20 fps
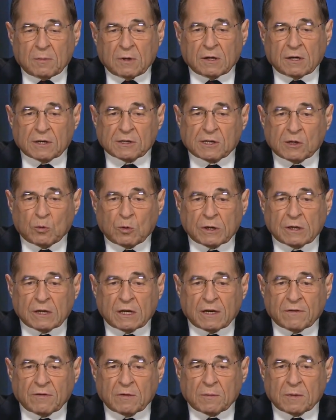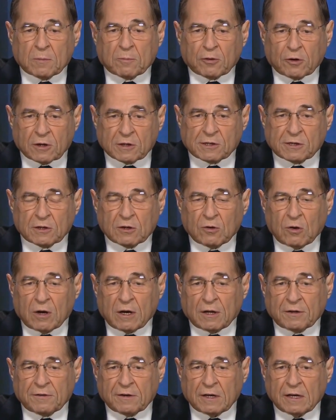because he wouldn't give him the personal
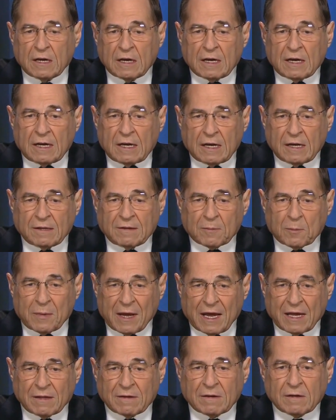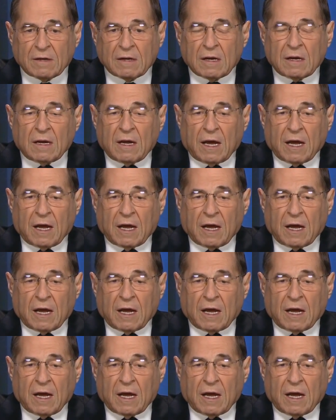loyalty he demanded,